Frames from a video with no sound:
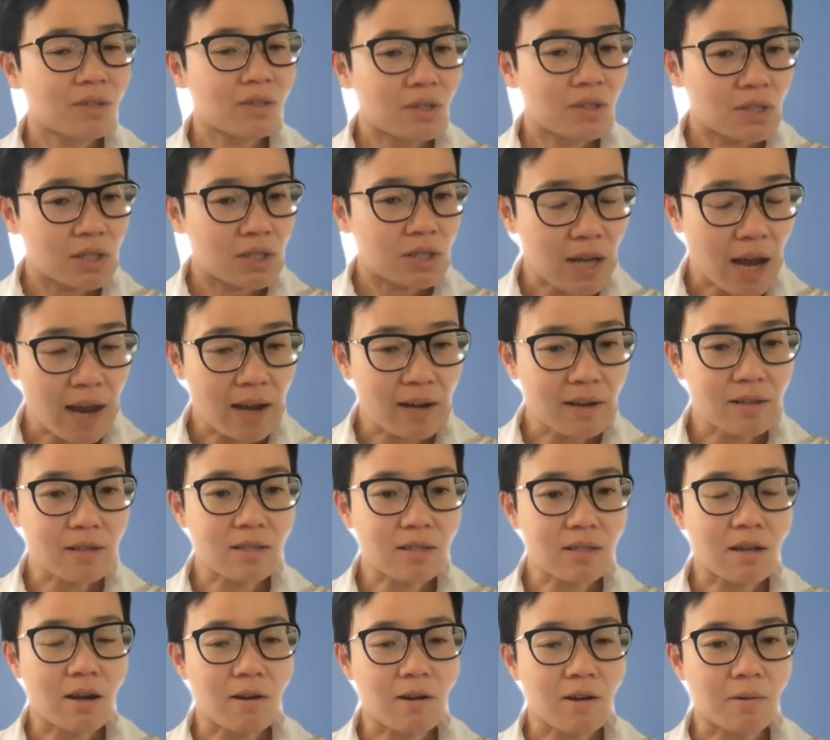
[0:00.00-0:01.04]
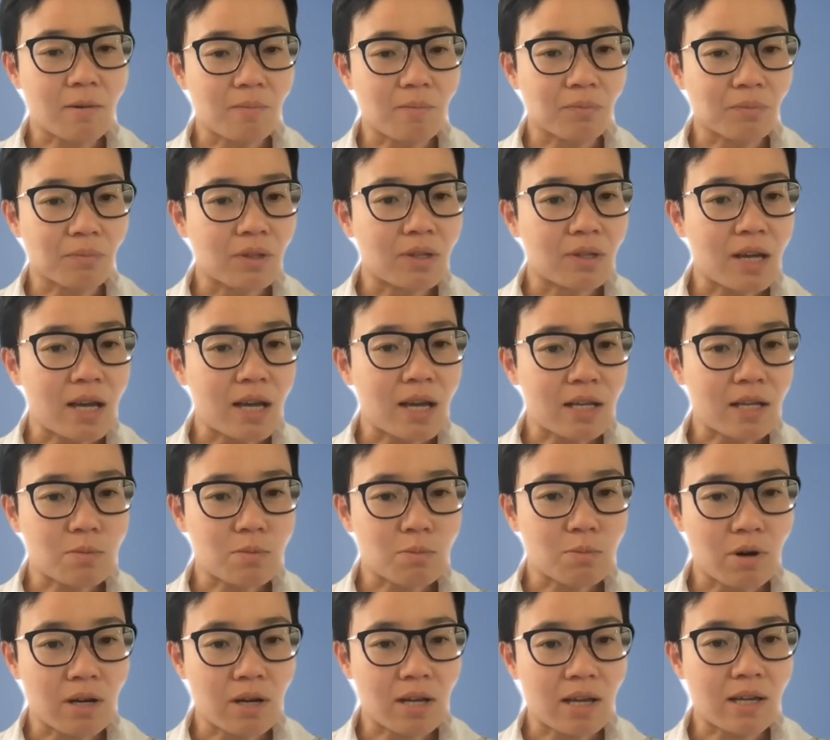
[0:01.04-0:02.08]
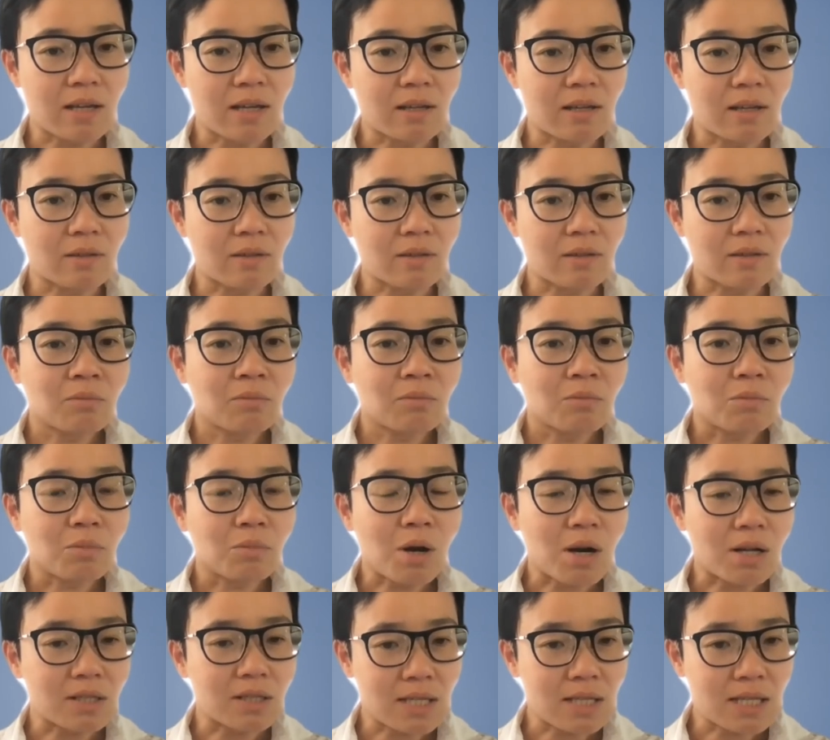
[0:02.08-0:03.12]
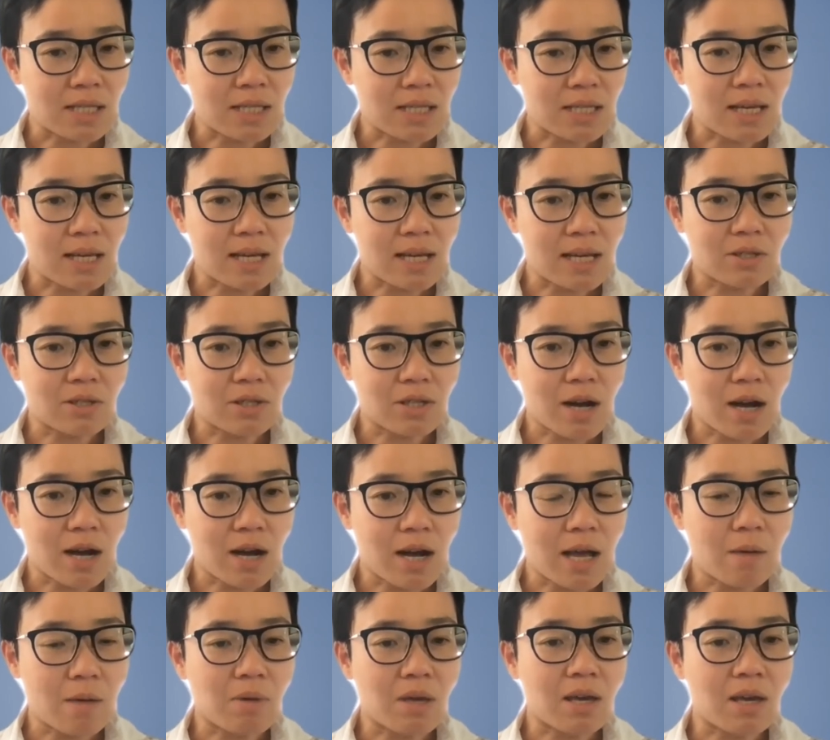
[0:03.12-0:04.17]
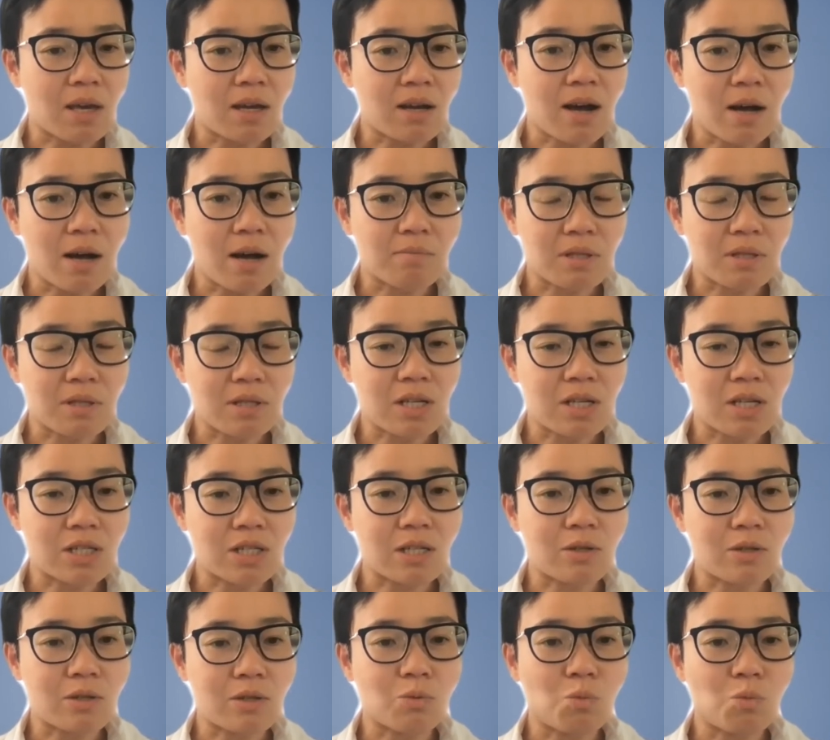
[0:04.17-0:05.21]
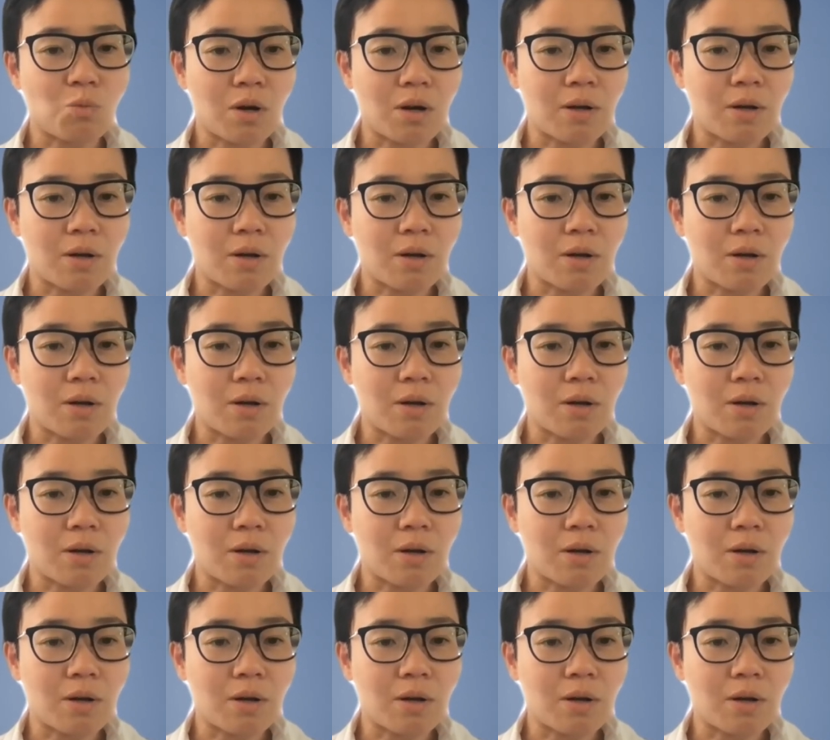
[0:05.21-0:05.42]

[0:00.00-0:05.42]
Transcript: China's um, exporting policy at the time in combination what,